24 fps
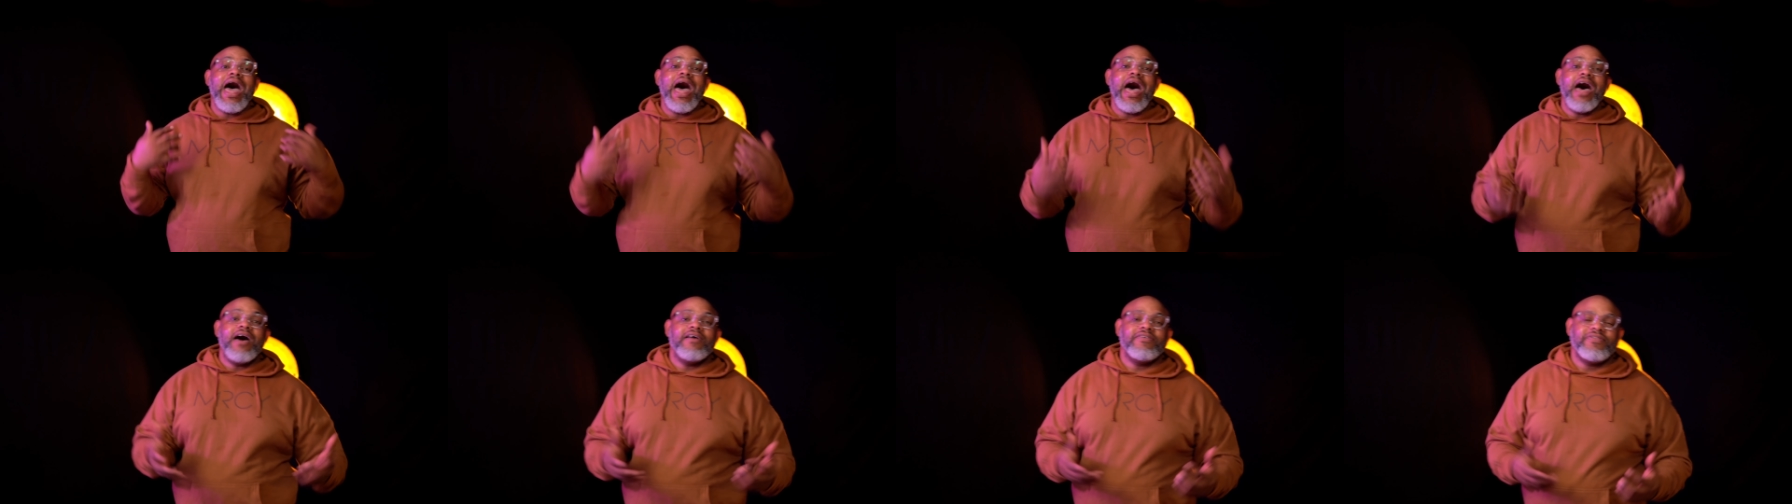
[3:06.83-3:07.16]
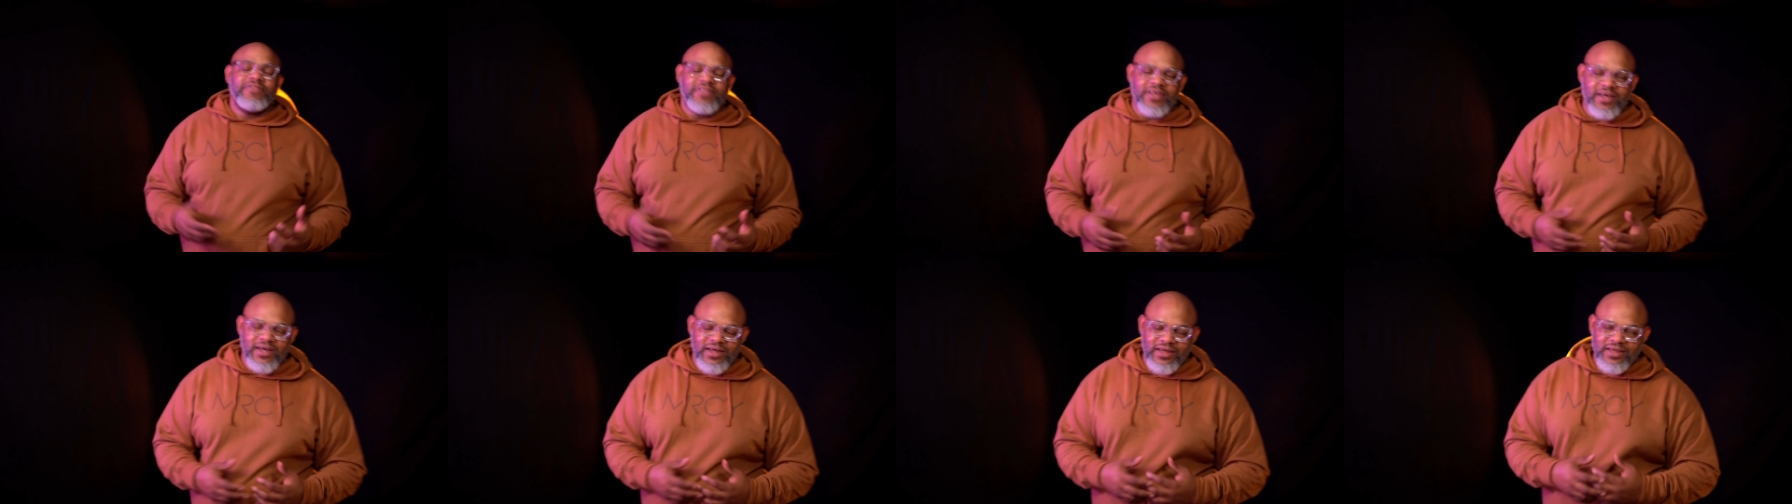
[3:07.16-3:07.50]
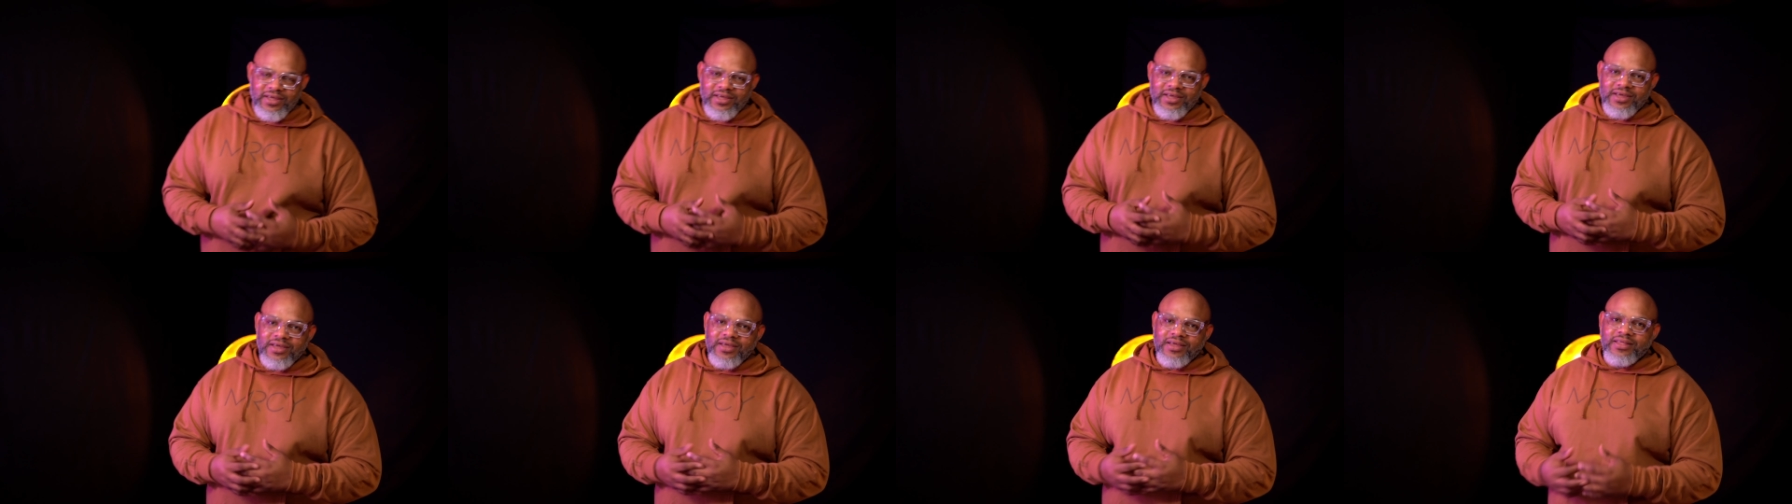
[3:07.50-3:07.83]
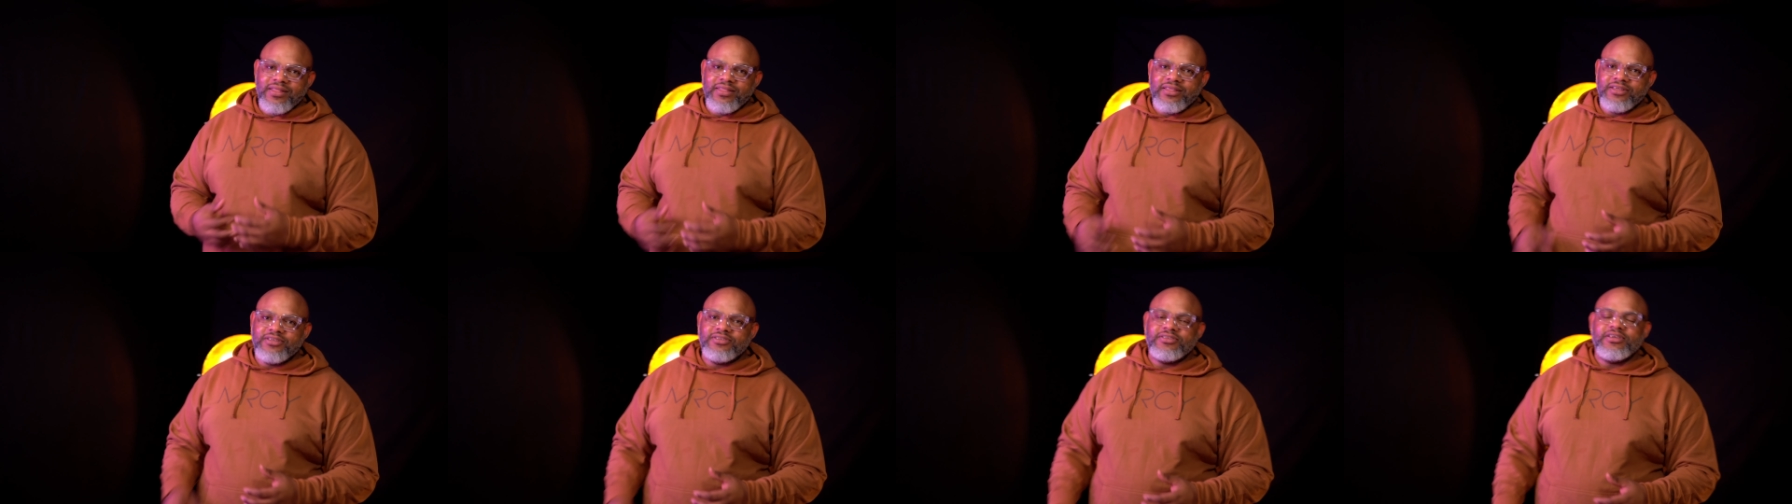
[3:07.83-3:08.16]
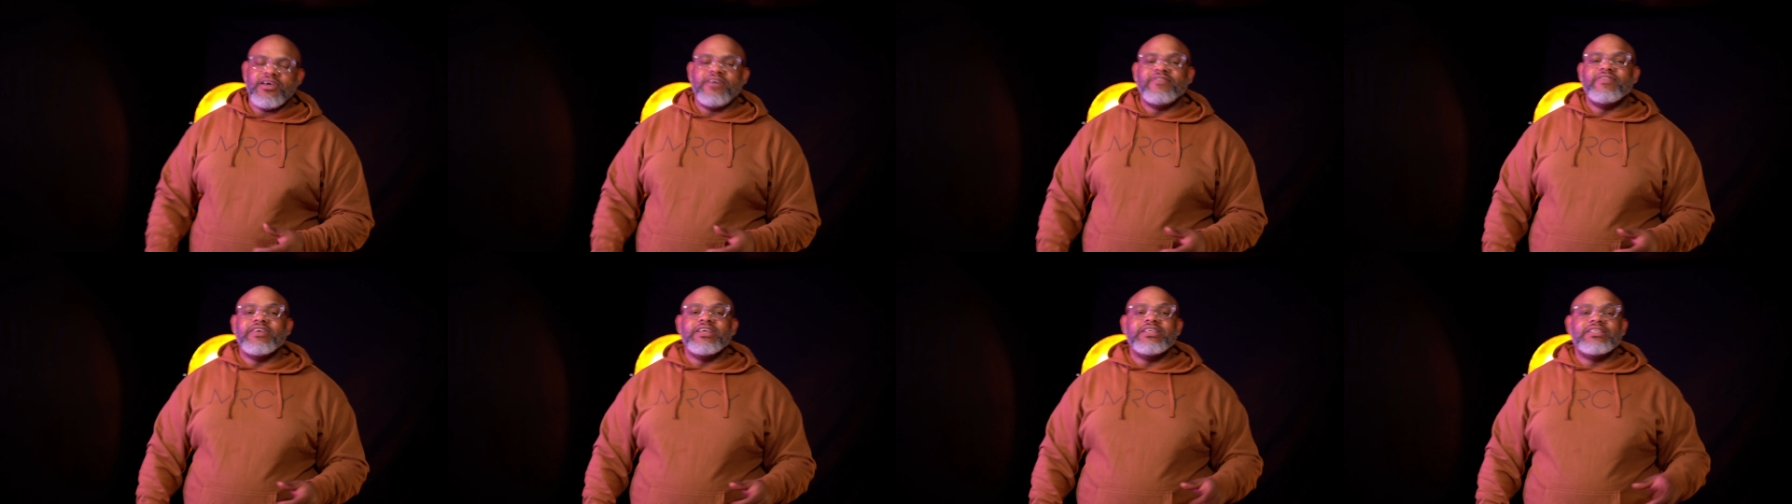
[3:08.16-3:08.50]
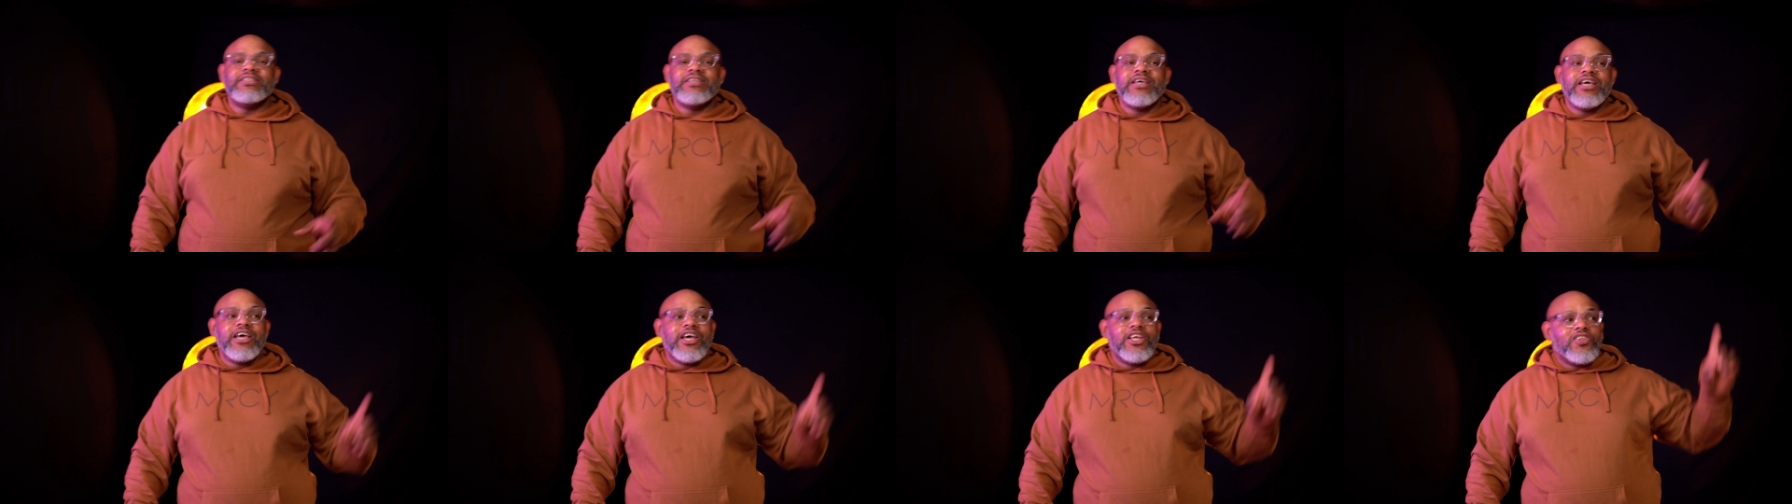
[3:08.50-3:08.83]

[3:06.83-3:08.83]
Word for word: after the service,